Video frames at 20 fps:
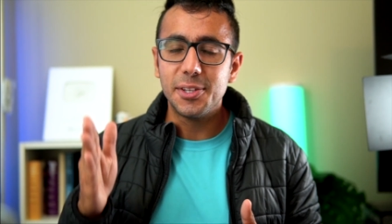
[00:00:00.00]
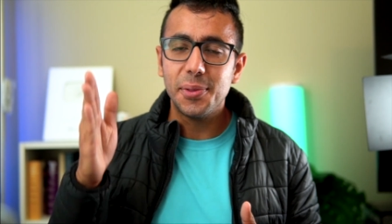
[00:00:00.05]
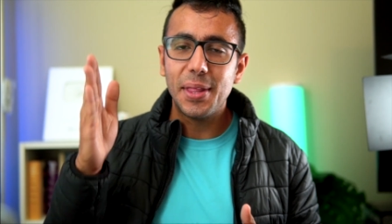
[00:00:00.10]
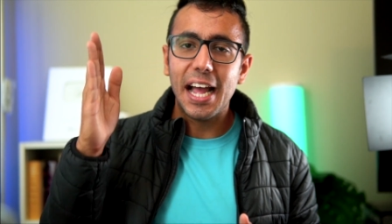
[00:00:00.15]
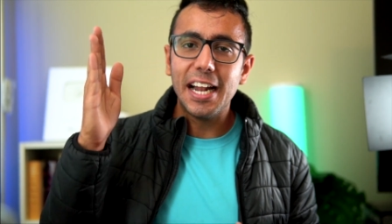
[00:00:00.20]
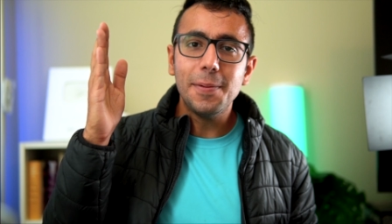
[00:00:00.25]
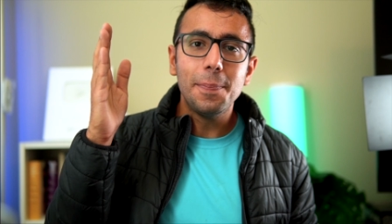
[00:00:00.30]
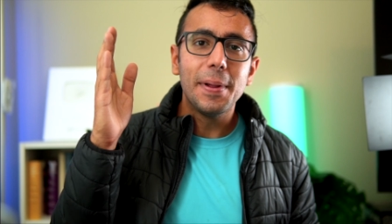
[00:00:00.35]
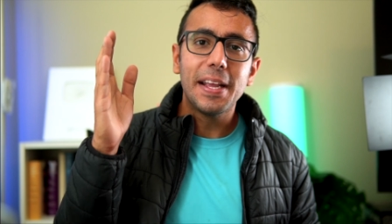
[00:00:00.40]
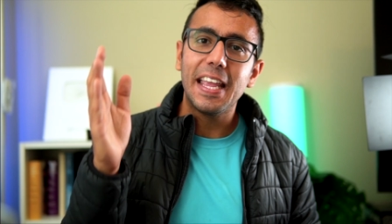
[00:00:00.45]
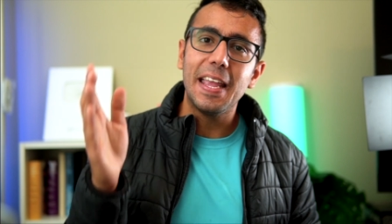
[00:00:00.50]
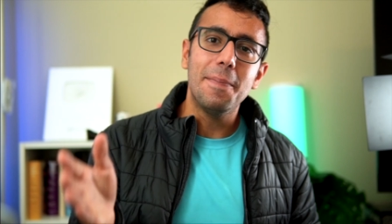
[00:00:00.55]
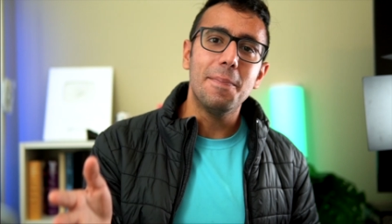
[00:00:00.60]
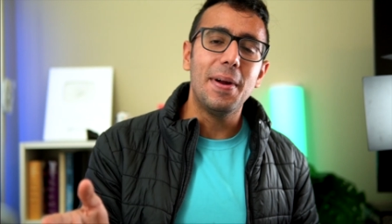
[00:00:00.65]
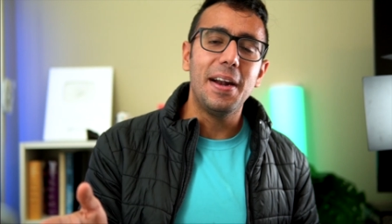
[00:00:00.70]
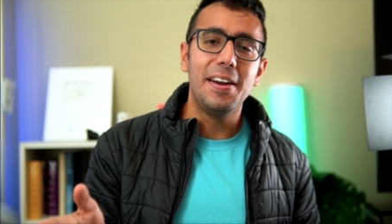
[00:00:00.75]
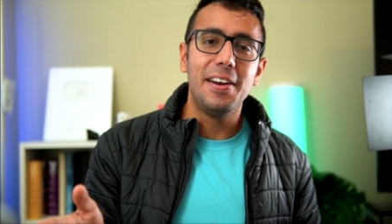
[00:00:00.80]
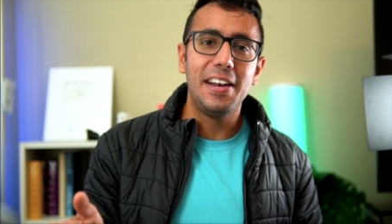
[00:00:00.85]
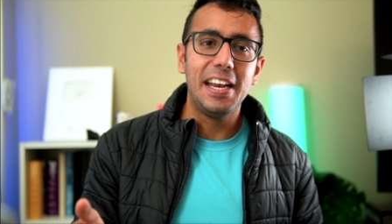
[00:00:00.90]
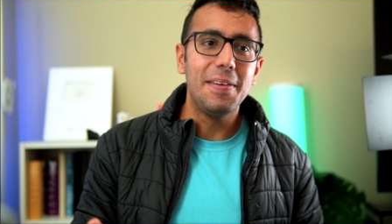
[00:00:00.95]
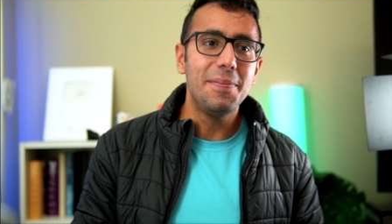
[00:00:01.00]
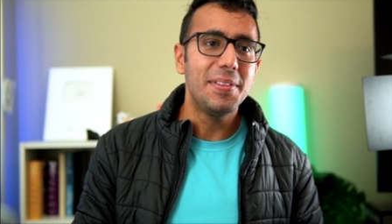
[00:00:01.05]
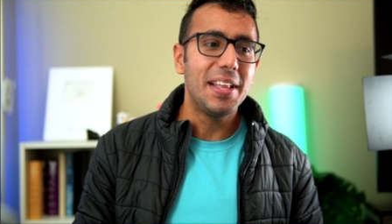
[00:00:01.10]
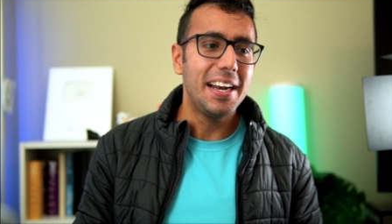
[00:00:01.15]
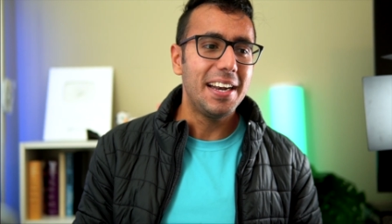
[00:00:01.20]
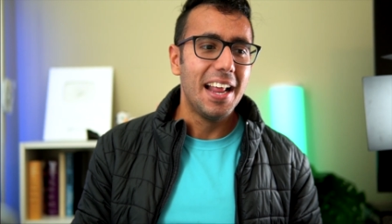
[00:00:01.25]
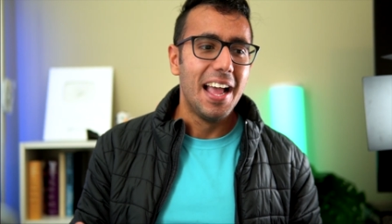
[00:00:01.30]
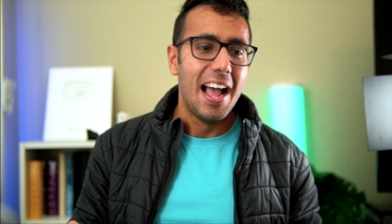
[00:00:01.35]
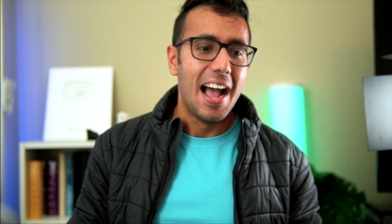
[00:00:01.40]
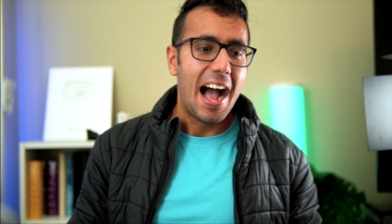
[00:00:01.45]
So that became my dream,
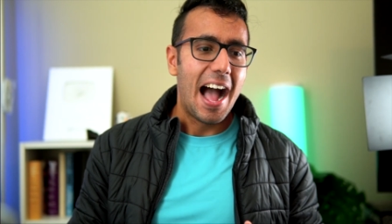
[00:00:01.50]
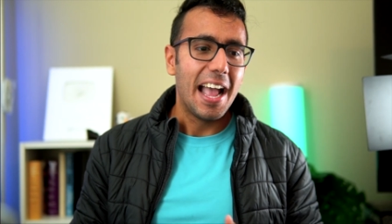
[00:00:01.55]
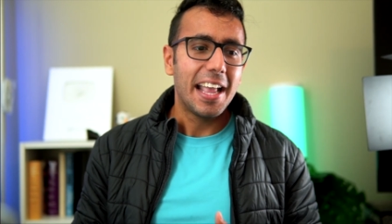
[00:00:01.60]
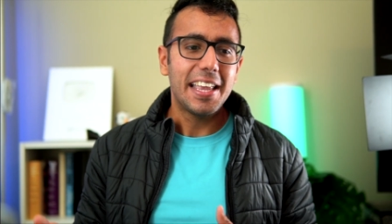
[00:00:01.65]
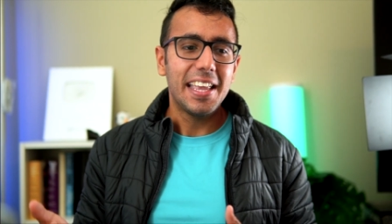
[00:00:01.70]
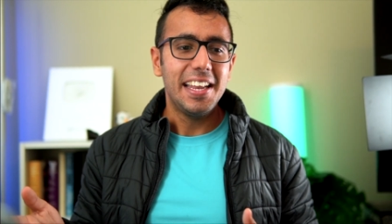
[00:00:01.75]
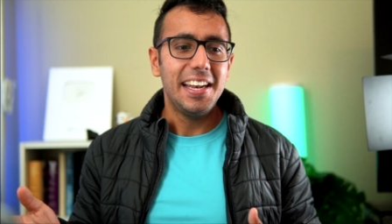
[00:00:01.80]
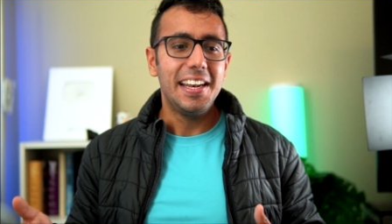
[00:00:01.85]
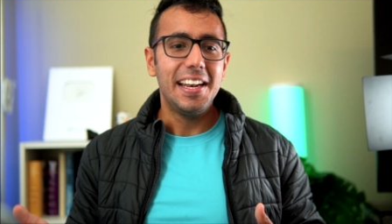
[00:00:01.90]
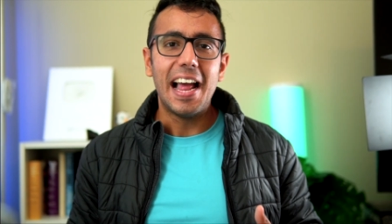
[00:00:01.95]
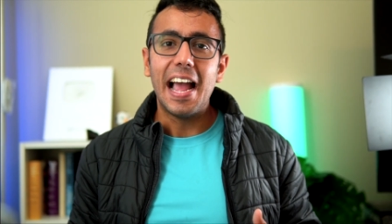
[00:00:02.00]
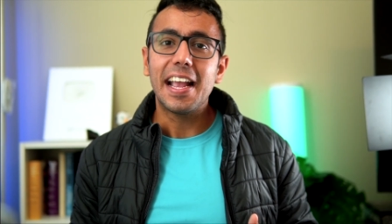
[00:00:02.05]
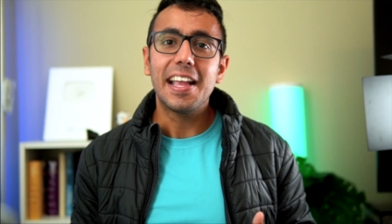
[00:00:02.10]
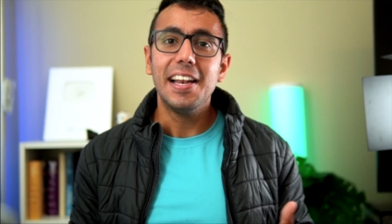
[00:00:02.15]
that I can